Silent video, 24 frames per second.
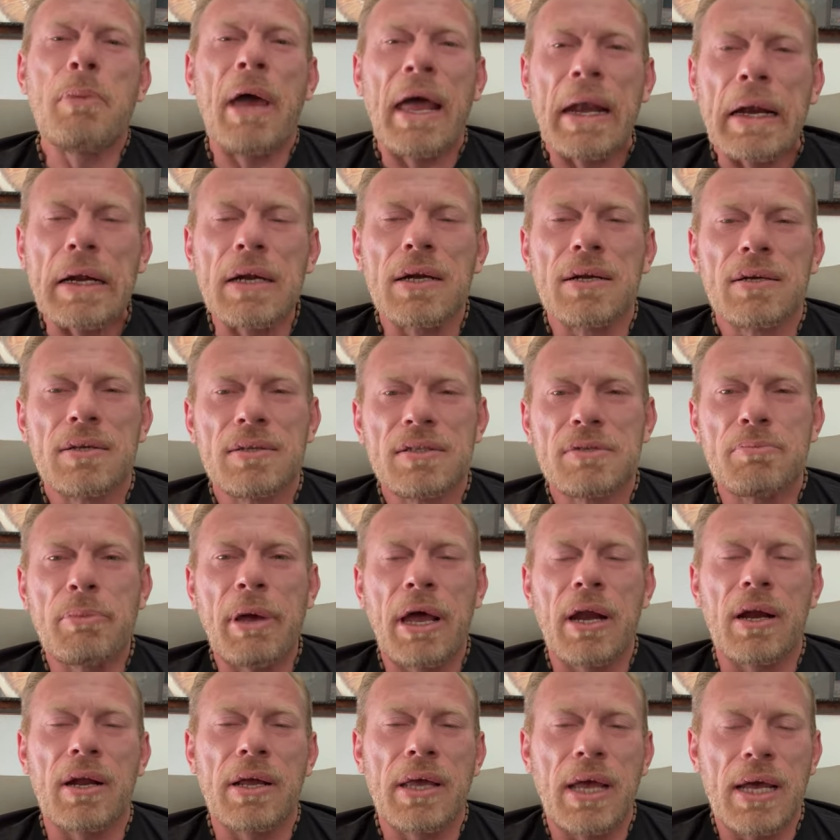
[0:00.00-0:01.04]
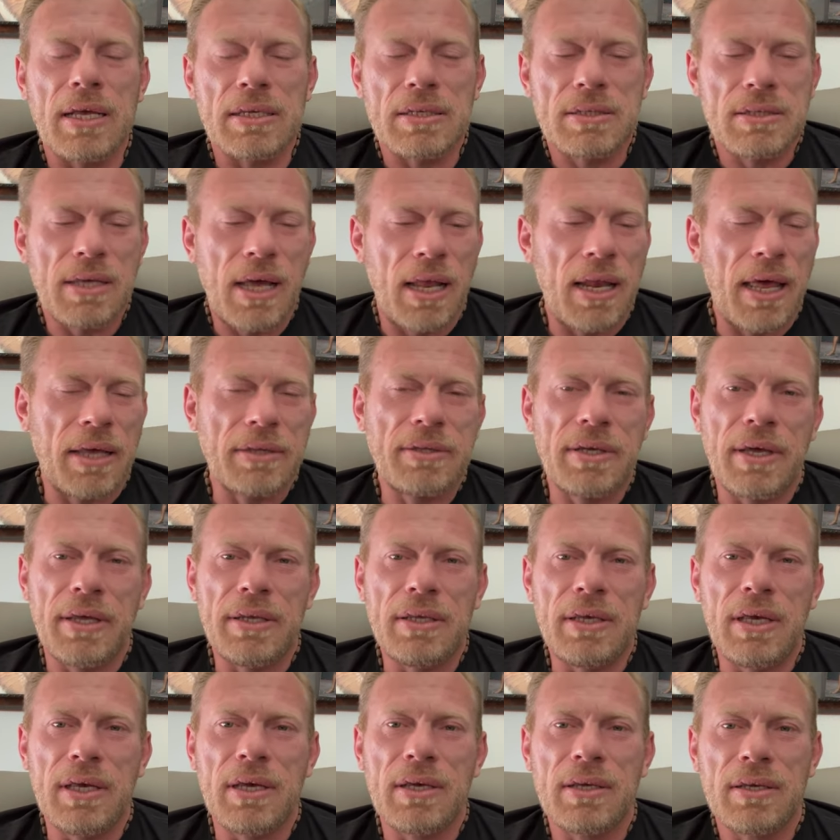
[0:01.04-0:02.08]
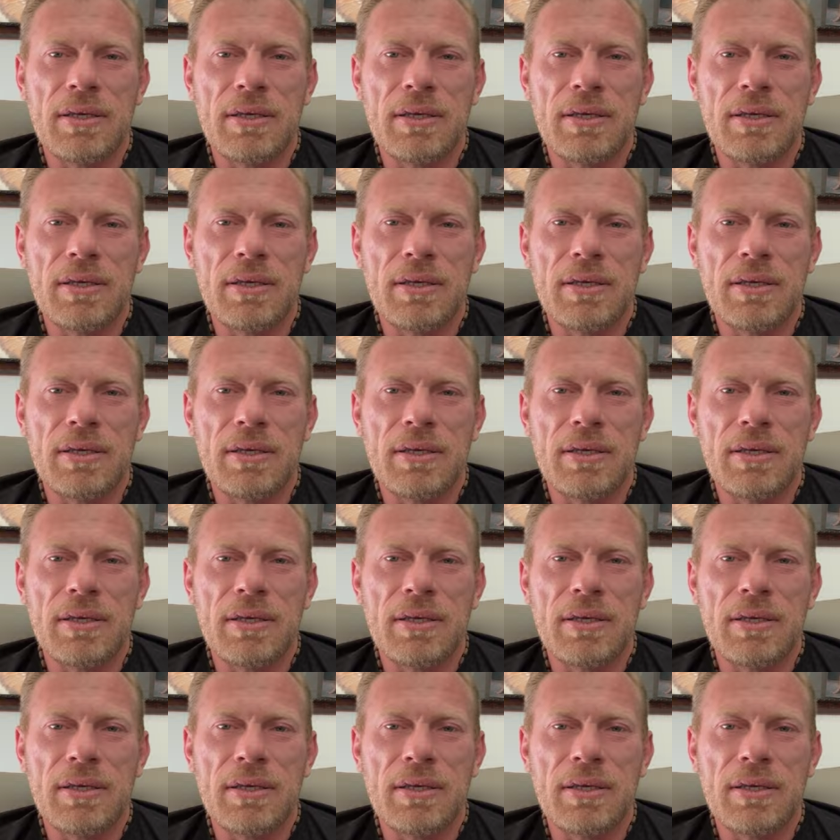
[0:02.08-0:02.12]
It's better. Better. Yes, I like the idea.